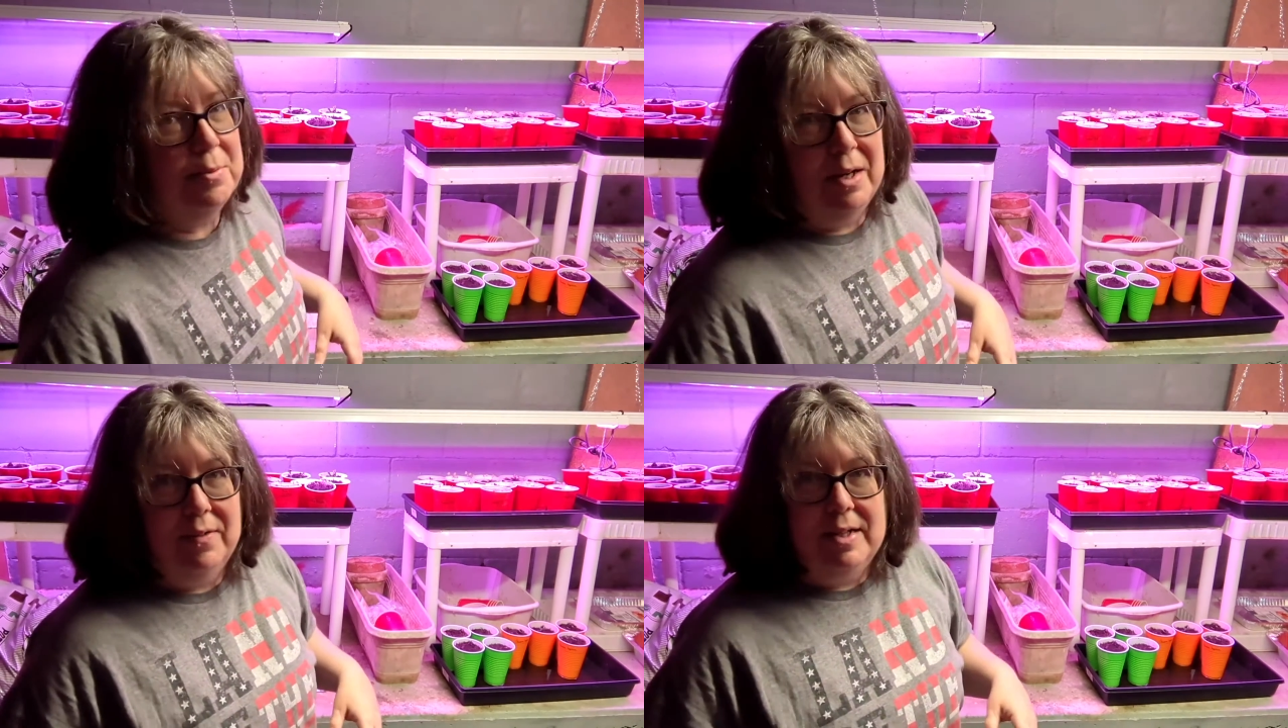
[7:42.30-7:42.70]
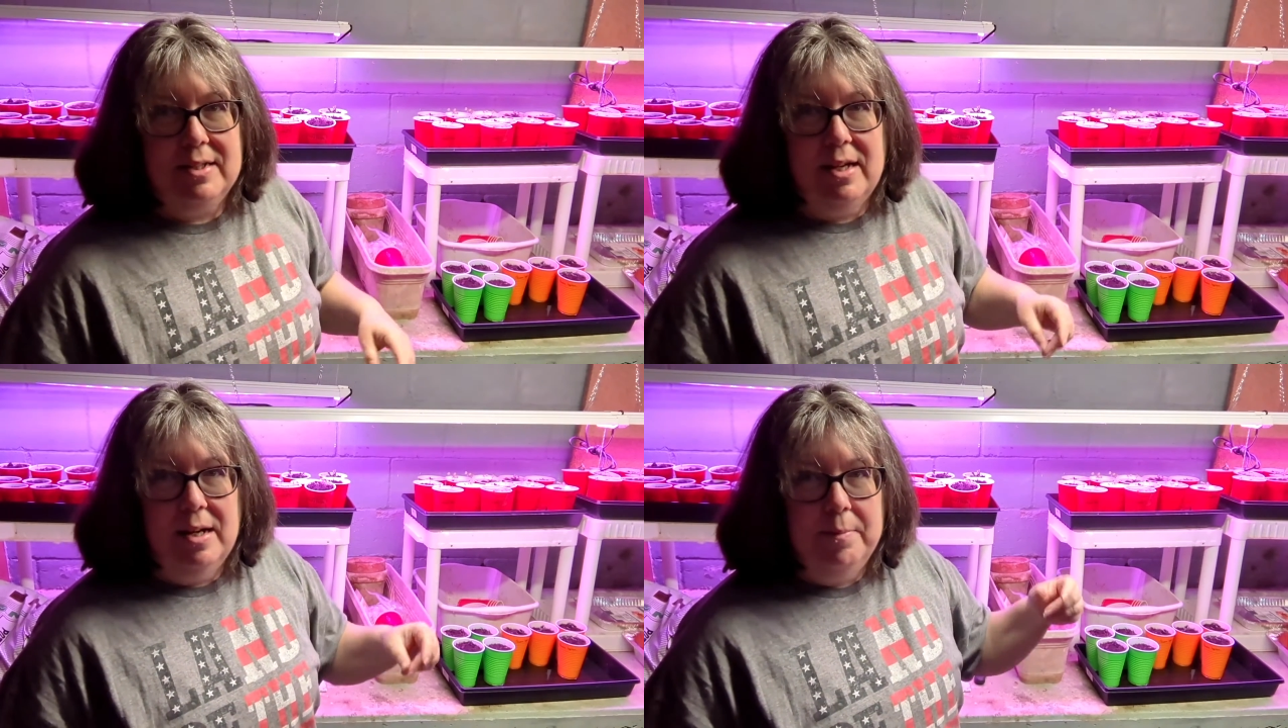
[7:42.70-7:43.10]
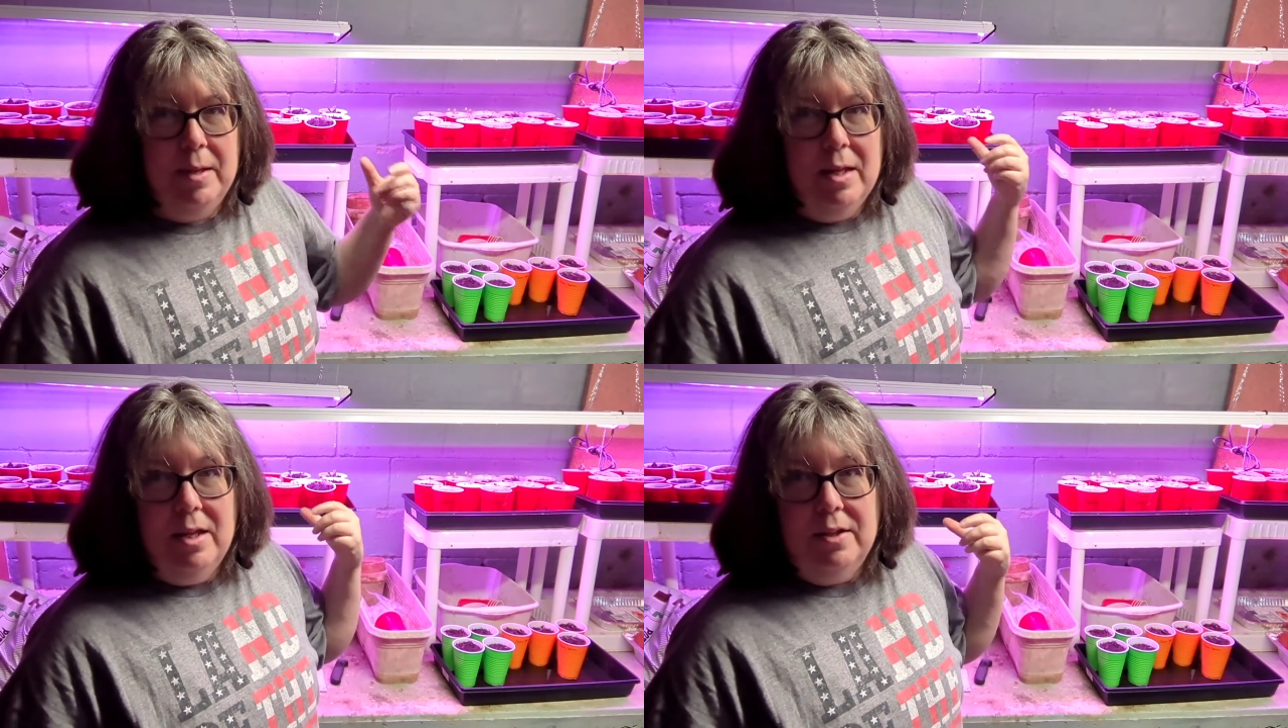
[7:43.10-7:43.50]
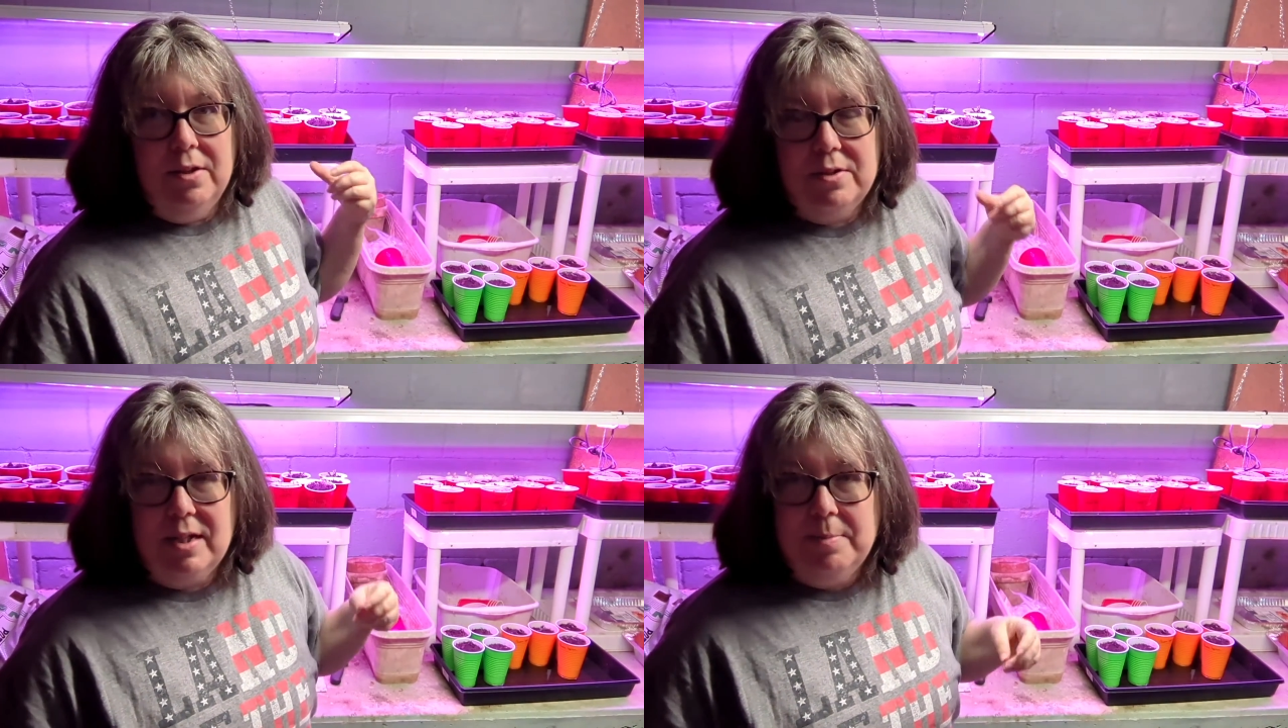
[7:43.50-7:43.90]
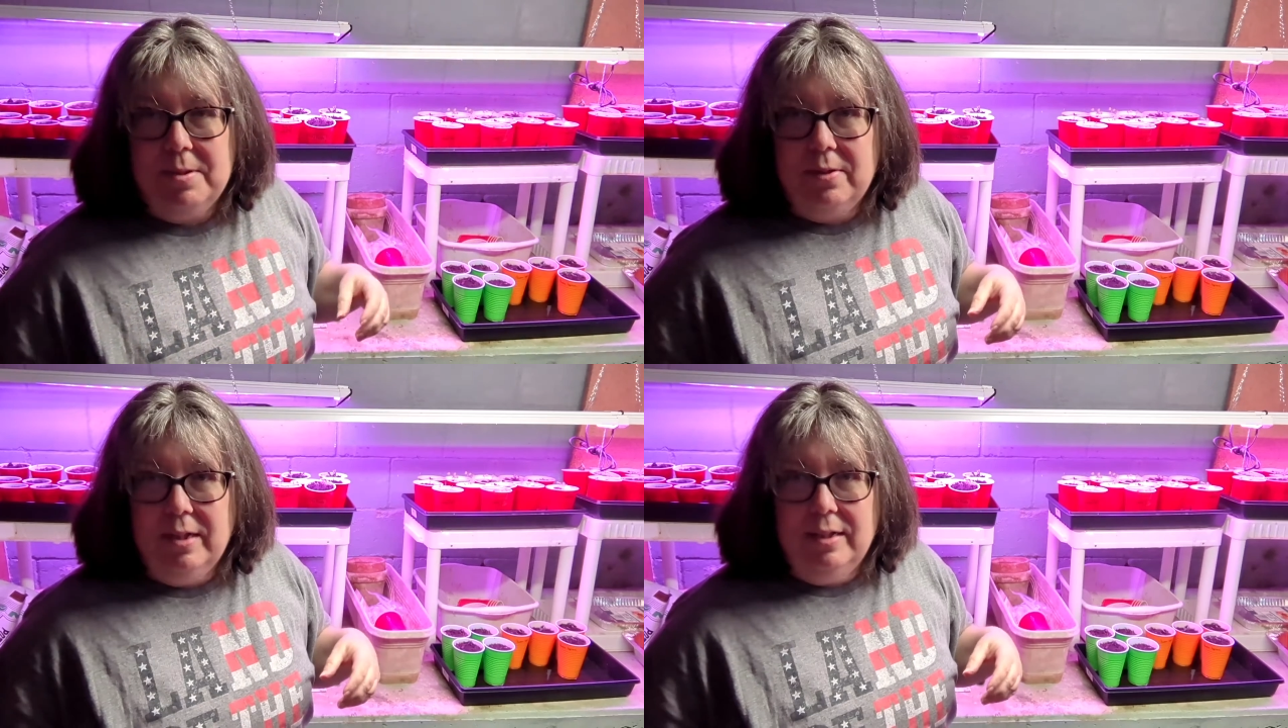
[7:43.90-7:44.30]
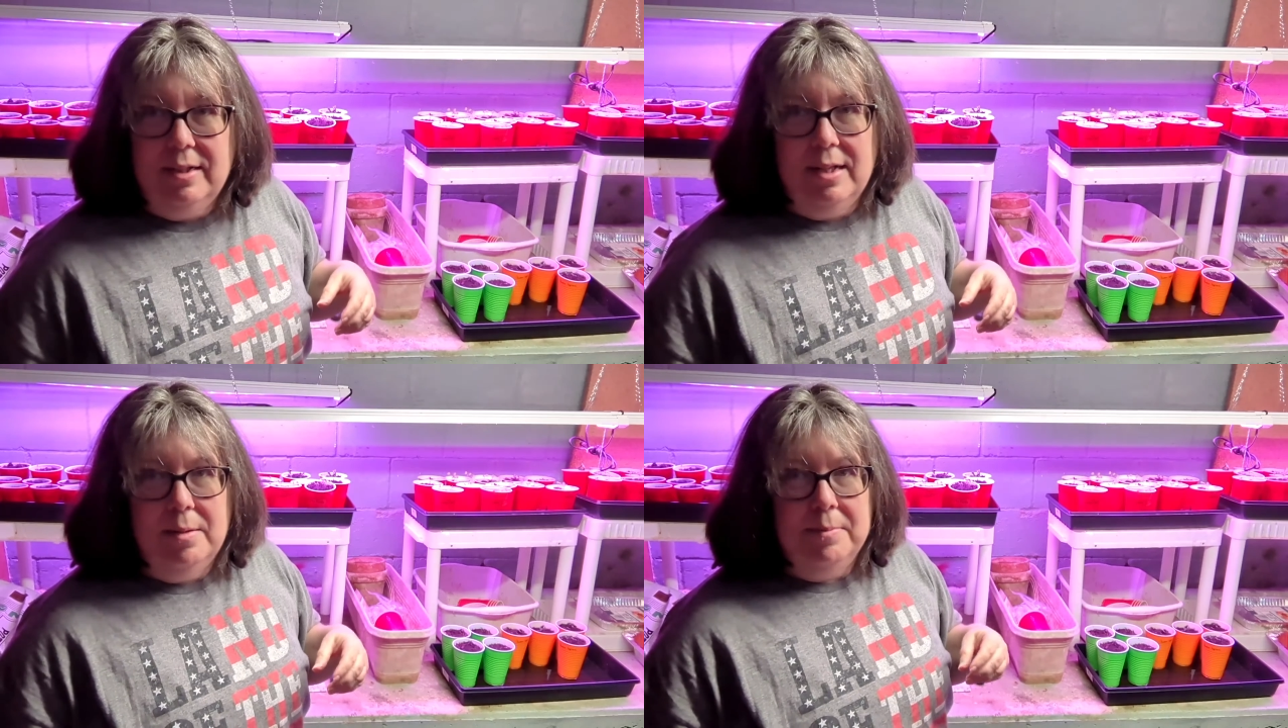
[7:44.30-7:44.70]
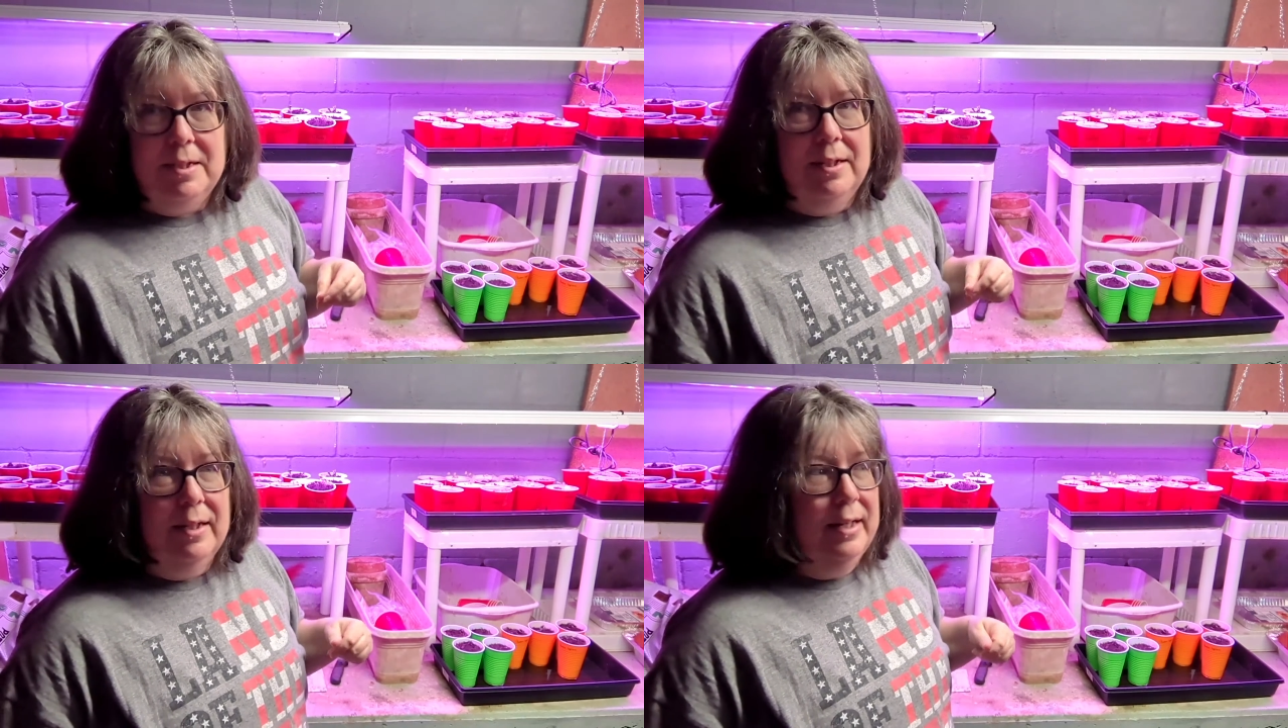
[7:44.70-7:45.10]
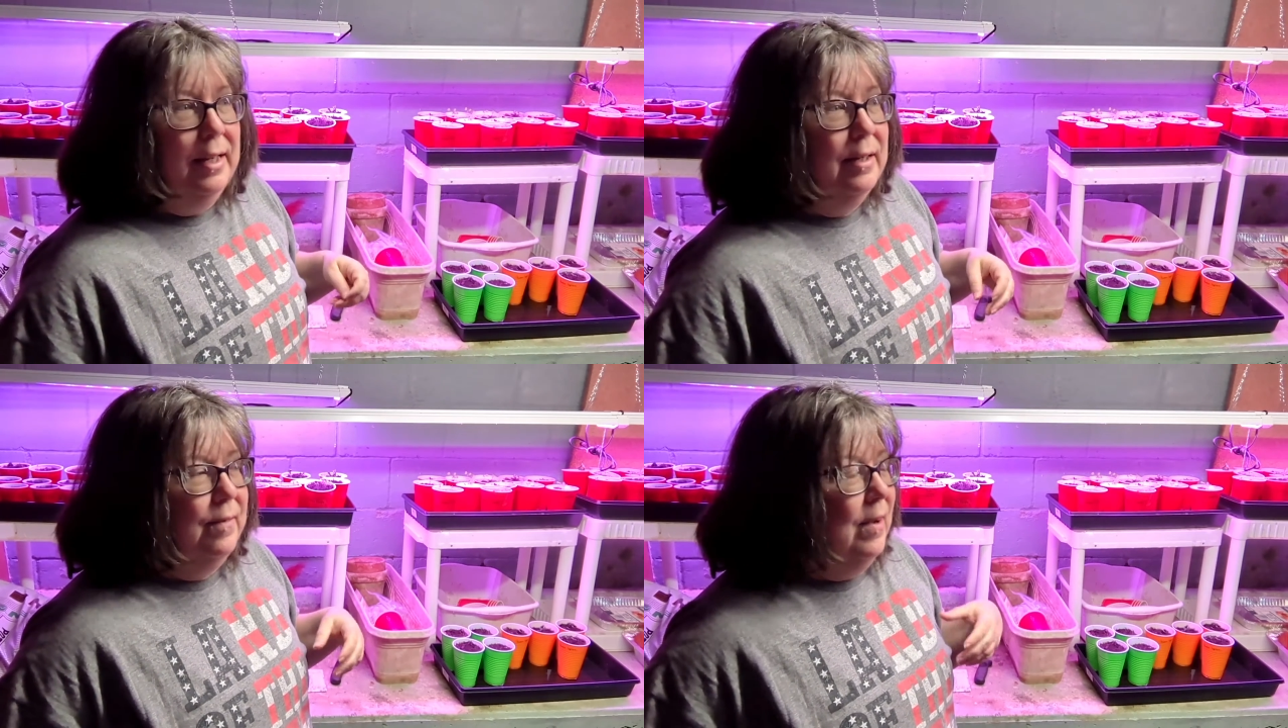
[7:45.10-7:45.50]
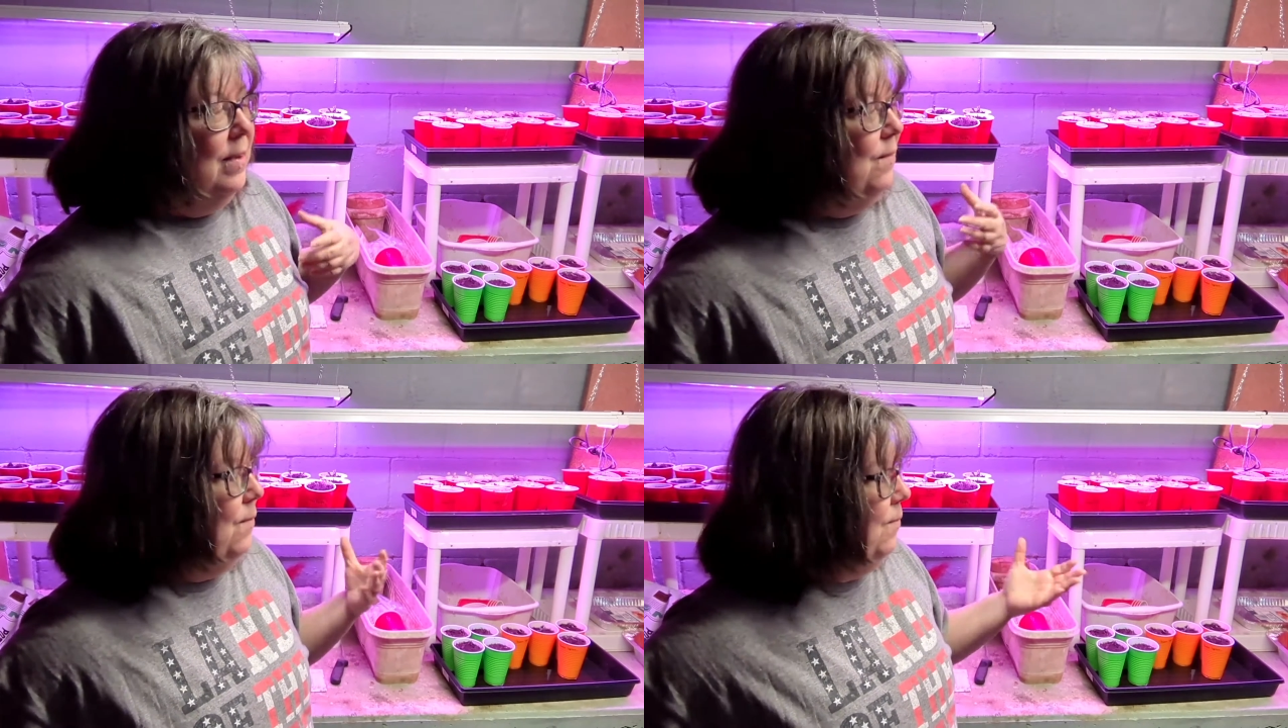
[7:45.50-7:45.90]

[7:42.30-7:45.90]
when I've got time, those cups will get dumped. And if I